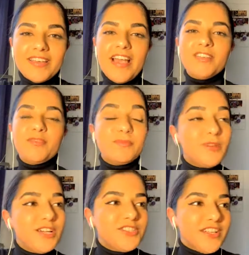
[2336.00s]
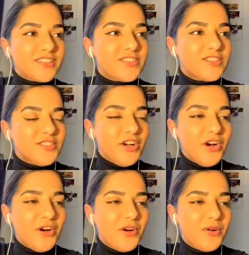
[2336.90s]
Kind of projects.
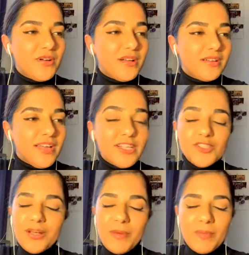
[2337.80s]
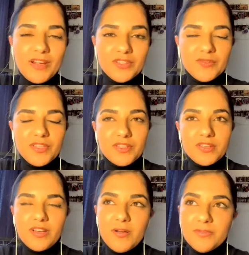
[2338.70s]
So actually, I'm a part of the
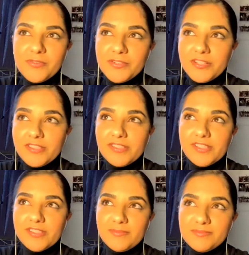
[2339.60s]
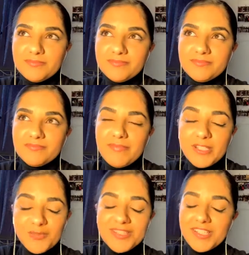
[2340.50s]
conference
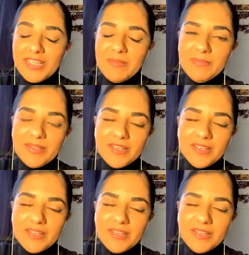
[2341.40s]
management team.